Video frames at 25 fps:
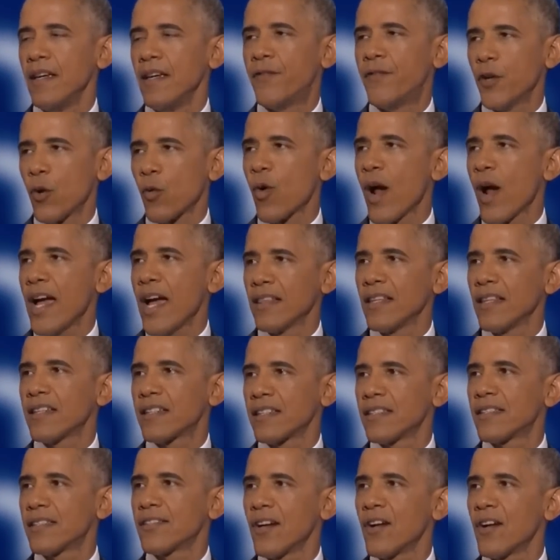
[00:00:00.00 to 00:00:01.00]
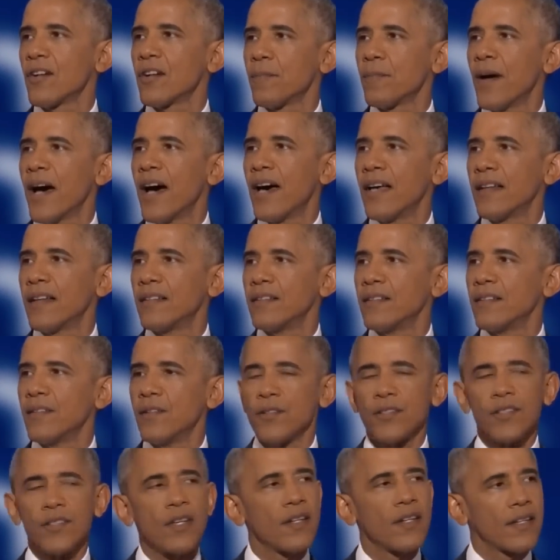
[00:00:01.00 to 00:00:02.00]
if you're rightly concerned about
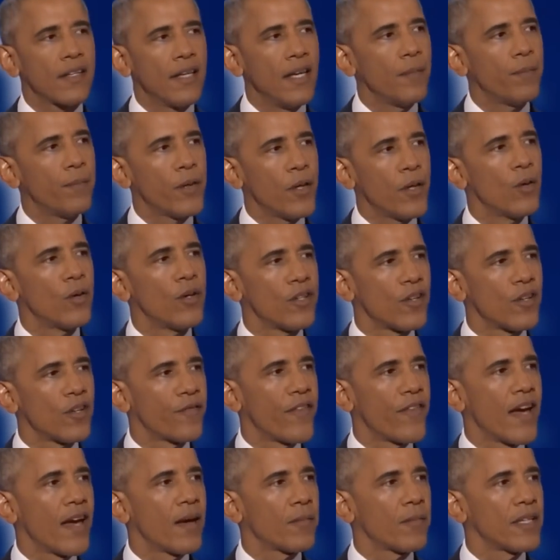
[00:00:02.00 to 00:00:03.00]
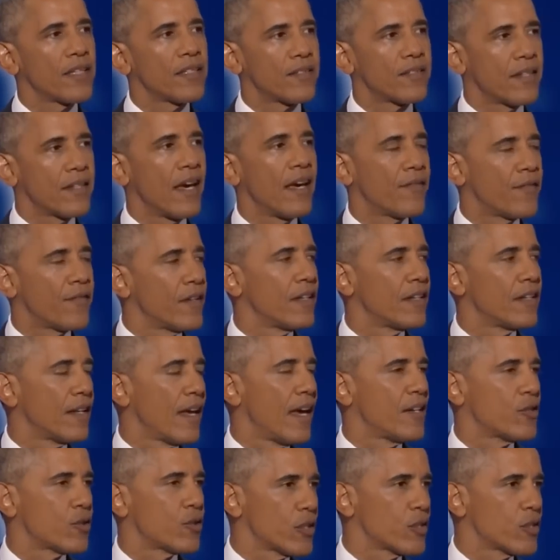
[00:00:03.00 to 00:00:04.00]
who's going to keep you and your family safe in a
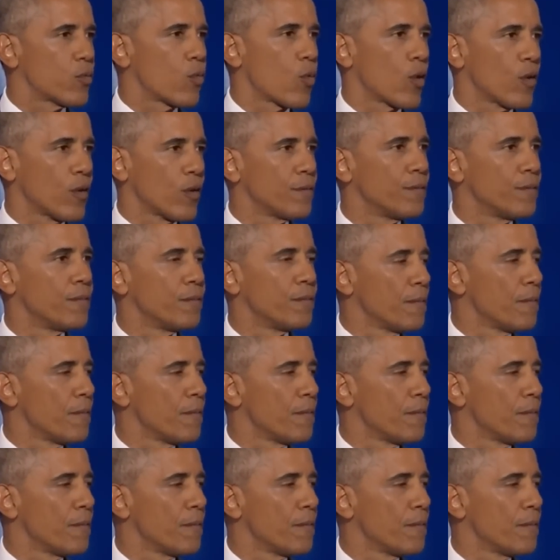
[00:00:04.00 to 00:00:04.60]
dangerous world.